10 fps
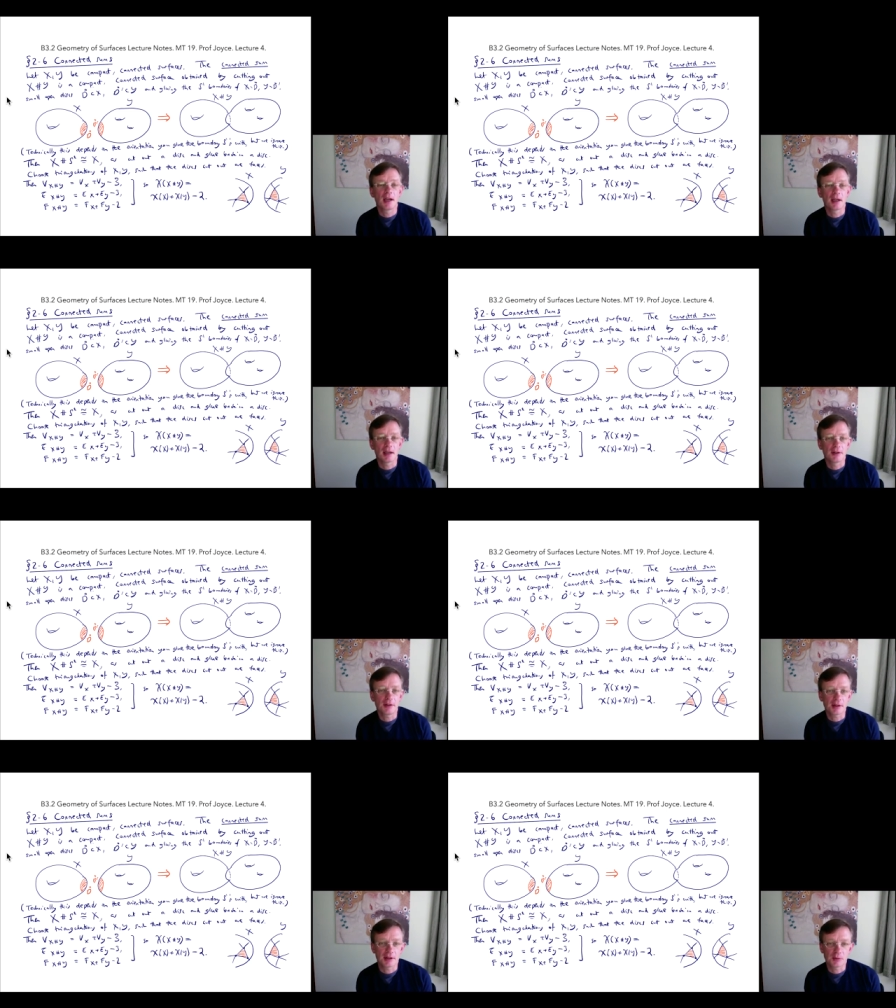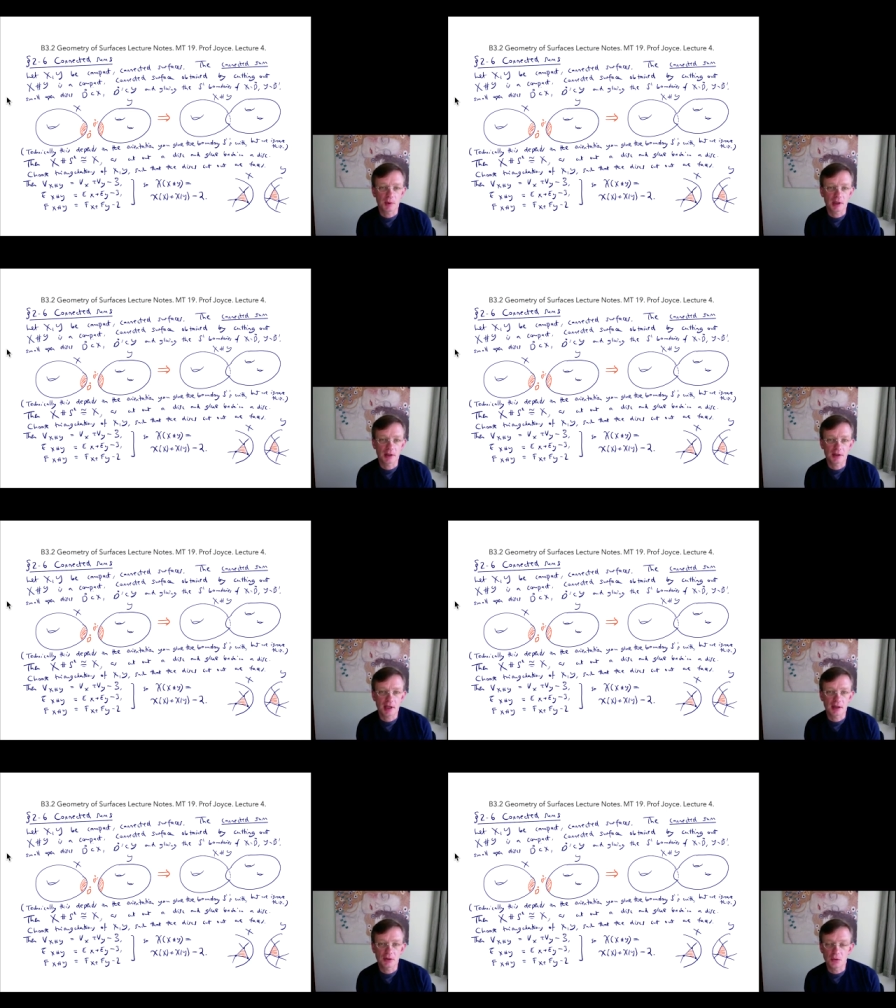Uh, in this case, we're going to
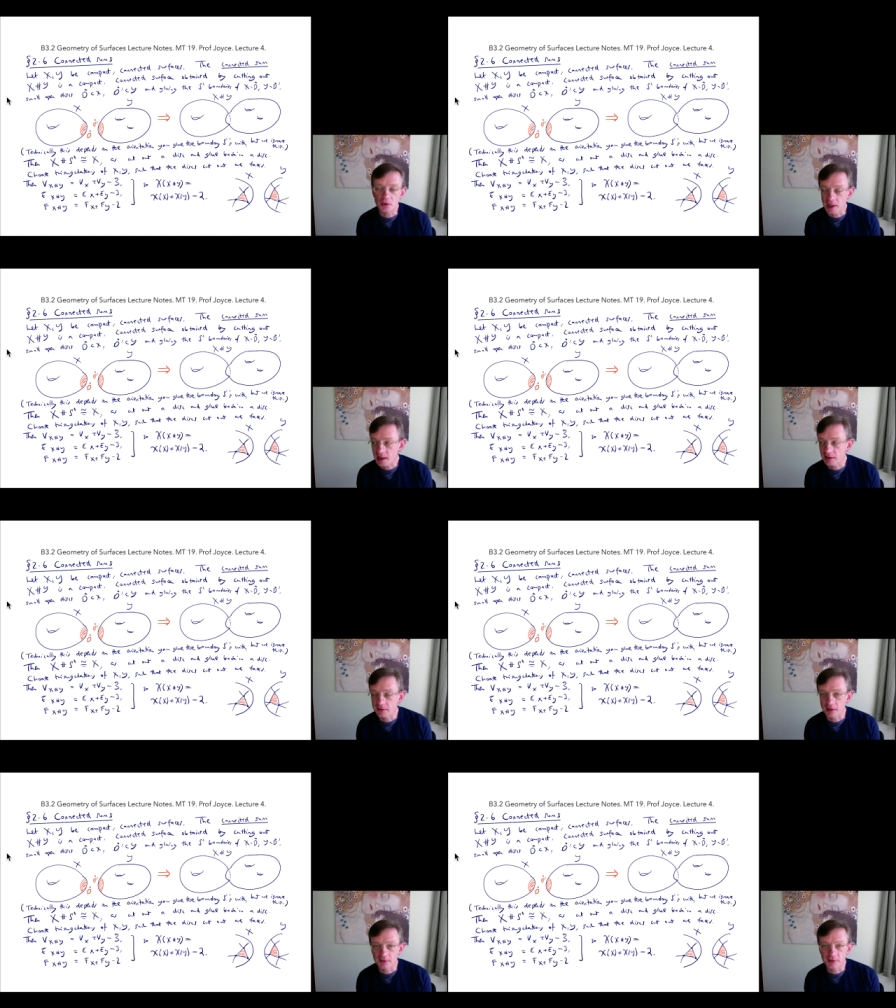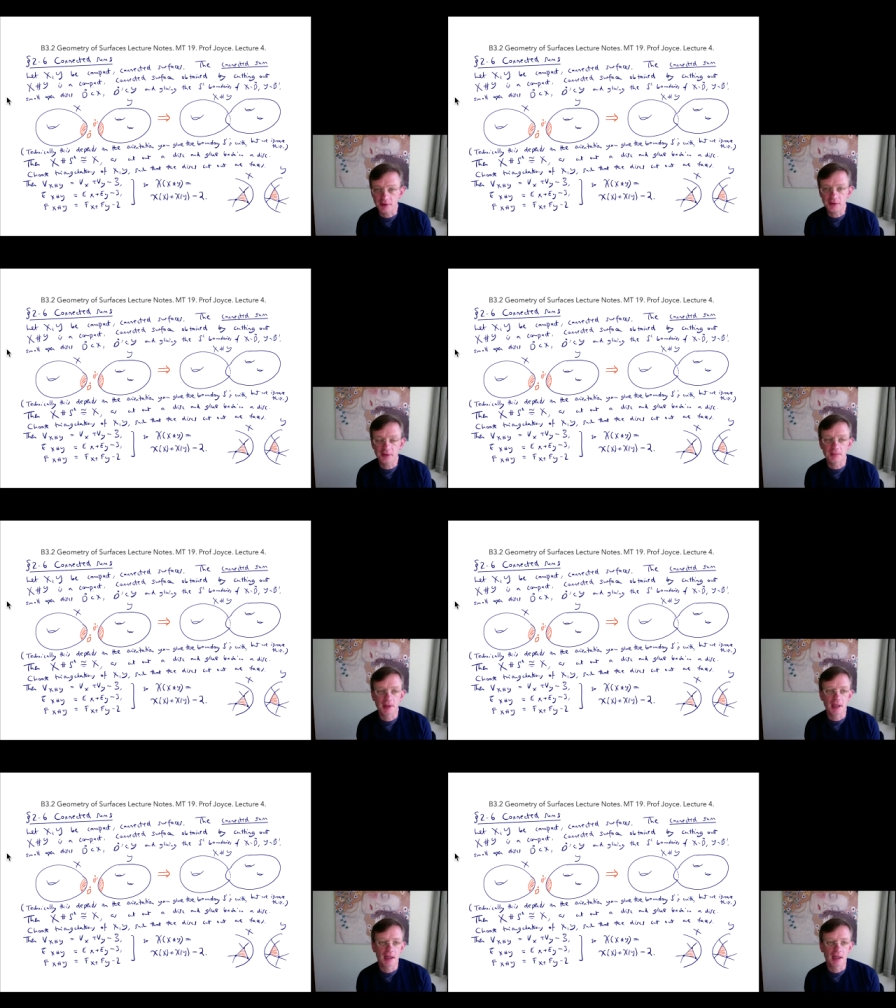take two connected surfaces